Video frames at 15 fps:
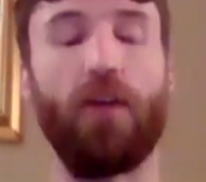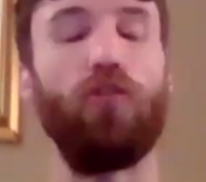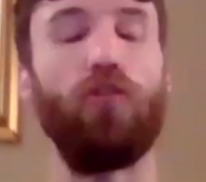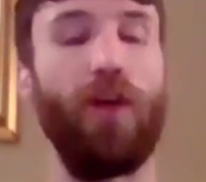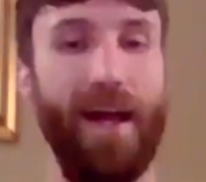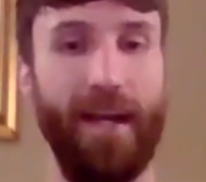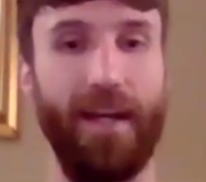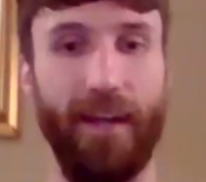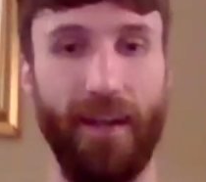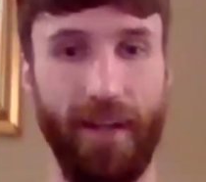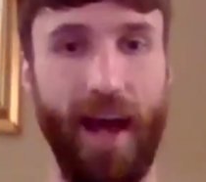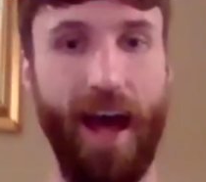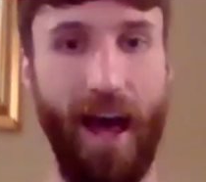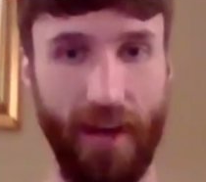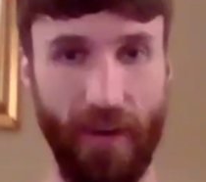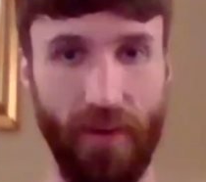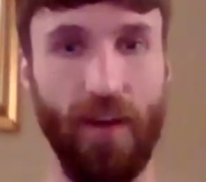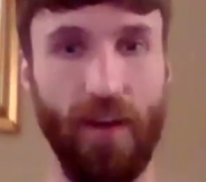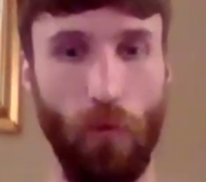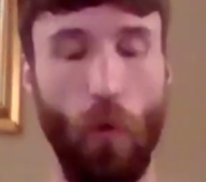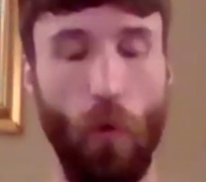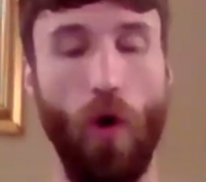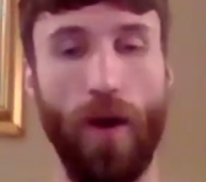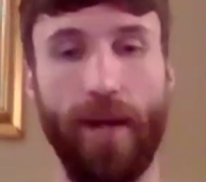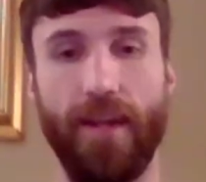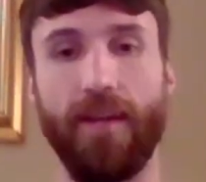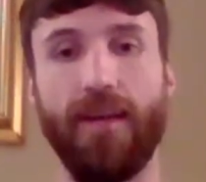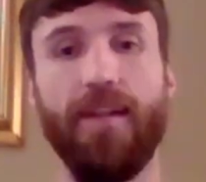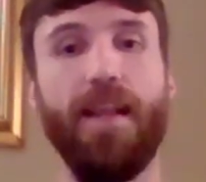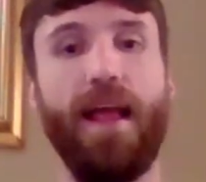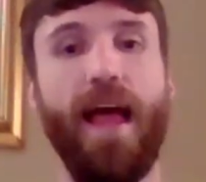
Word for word: credited and awarded,